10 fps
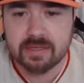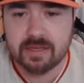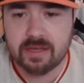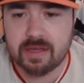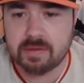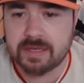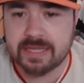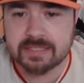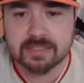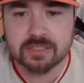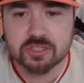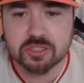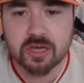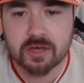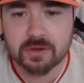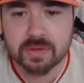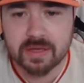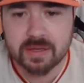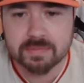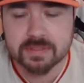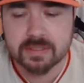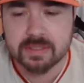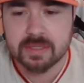against the Chicago Cubs.